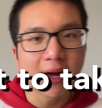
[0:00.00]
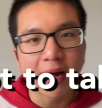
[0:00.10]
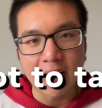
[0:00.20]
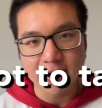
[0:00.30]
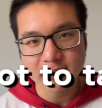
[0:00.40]

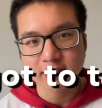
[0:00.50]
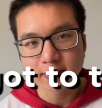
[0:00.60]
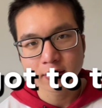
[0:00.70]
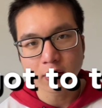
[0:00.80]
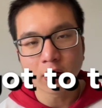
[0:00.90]
action
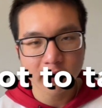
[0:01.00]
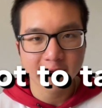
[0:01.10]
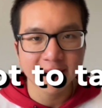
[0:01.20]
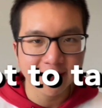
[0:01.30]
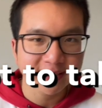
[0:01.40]
on the
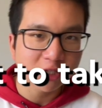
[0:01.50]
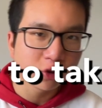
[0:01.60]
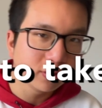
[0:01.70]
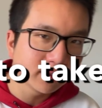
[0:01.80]
things that you